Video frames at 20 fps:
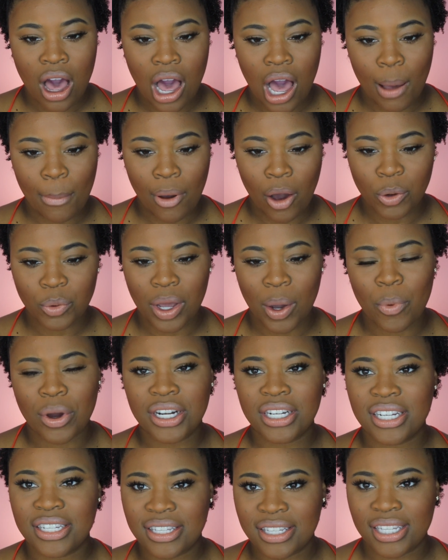I
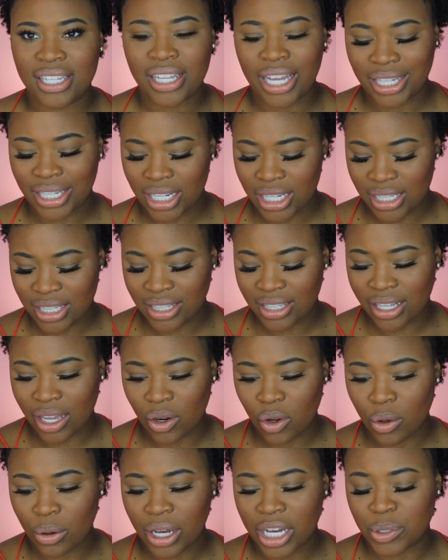wanted to see, like, did it
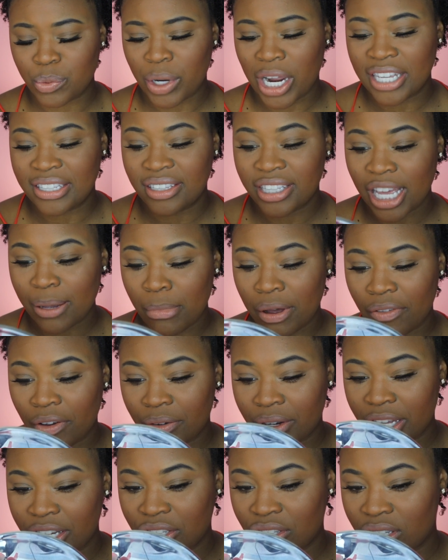settle? Because when I set my
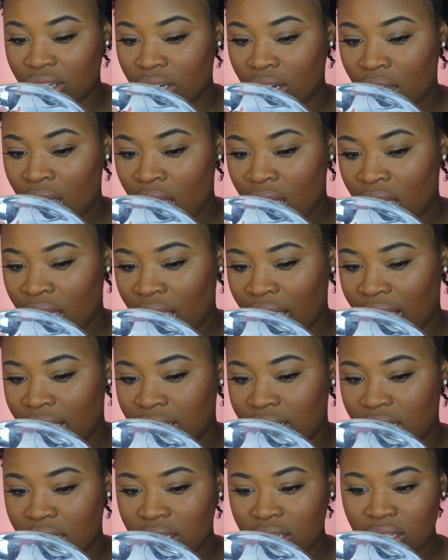foundation,
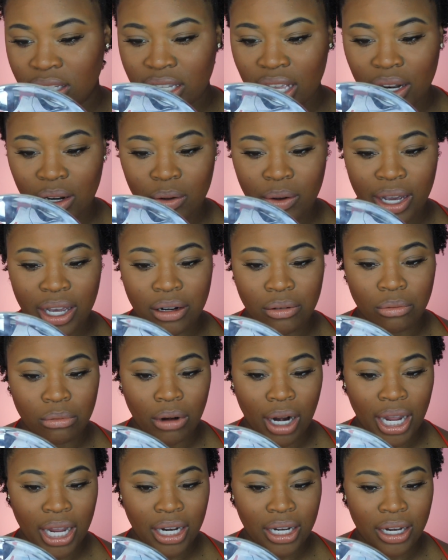it didn't settle, and
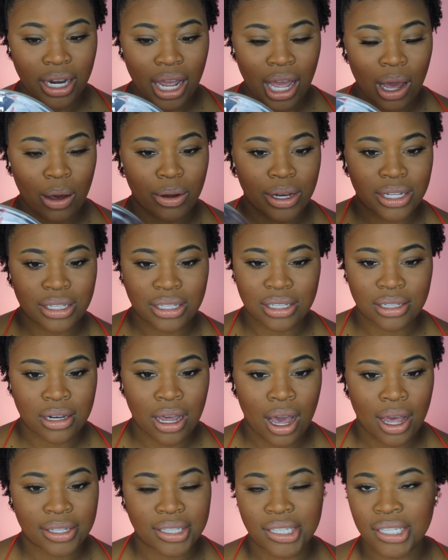right now it's
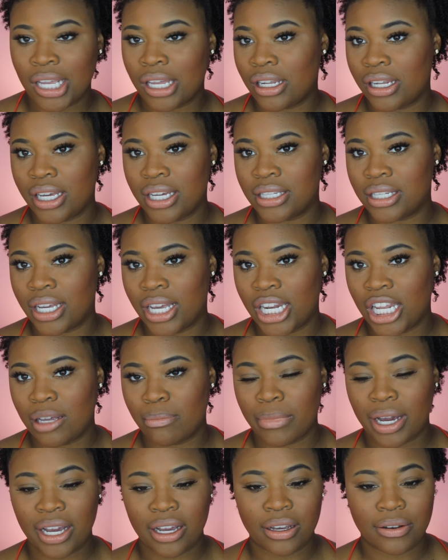not settling to any of
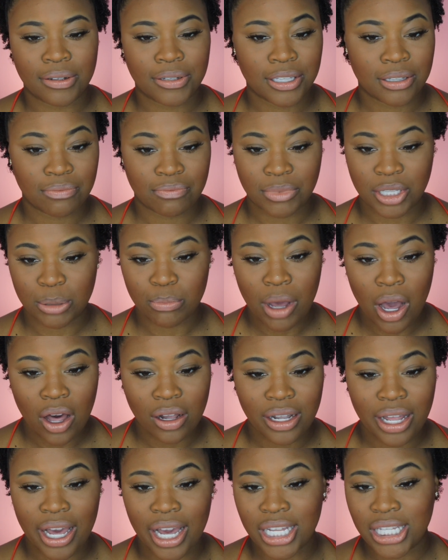my
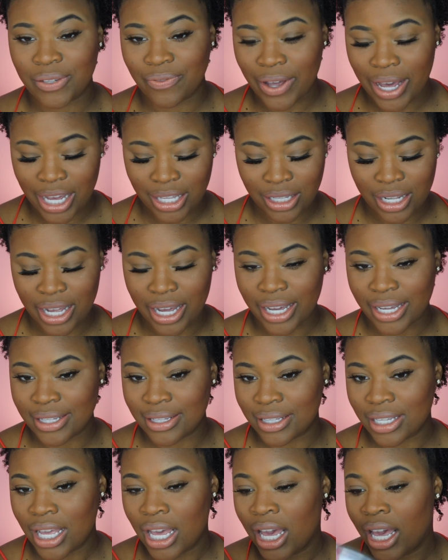smile lines, fine
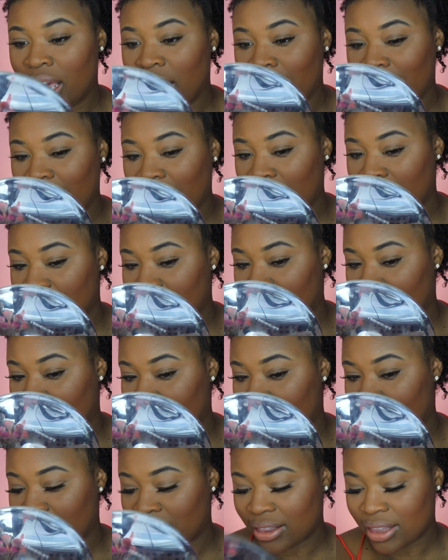lines, anything
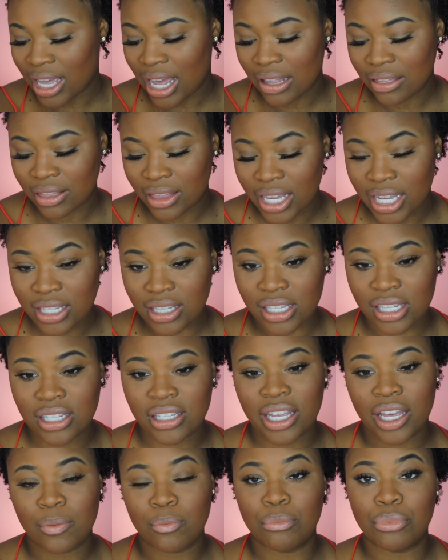like that. This
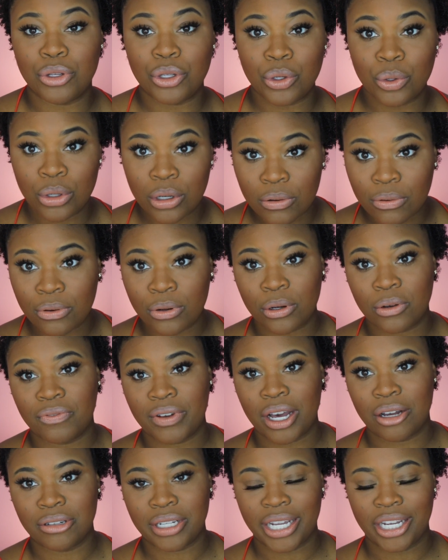is a beautiful
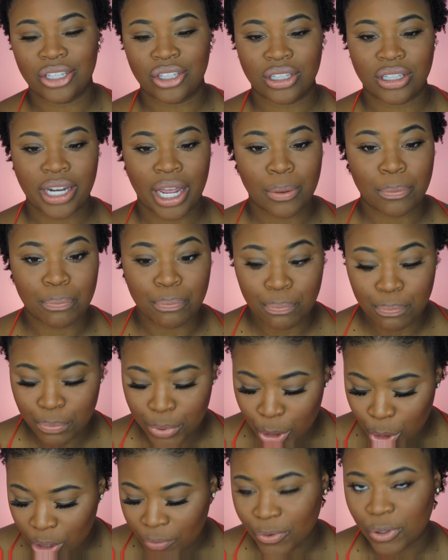foundation, a
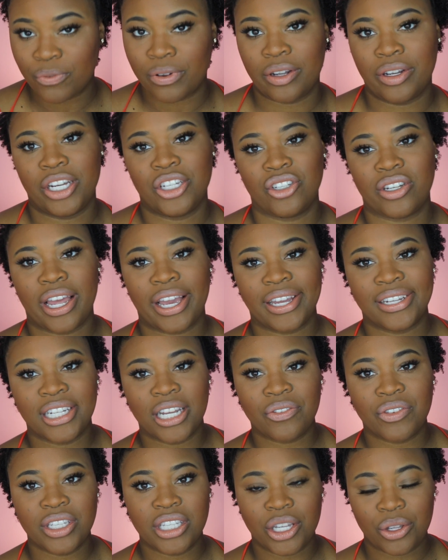beautiful foundation. I can
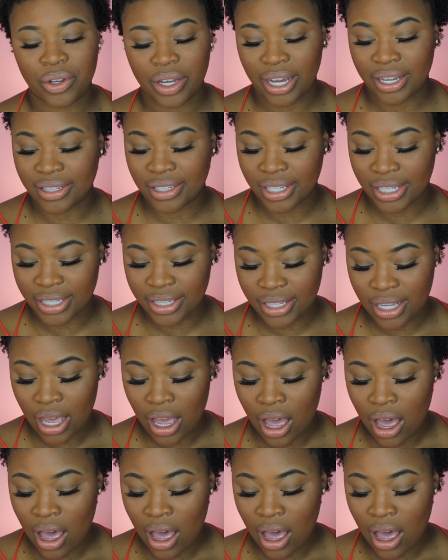definitely tell you guys this.